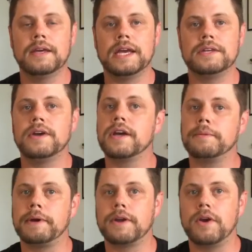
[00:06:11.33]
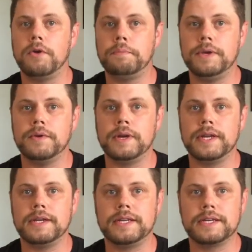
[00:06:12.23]
and talk about opioid
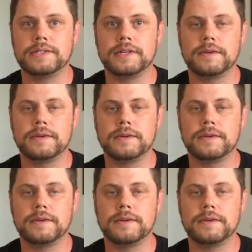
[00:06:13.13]
addiction.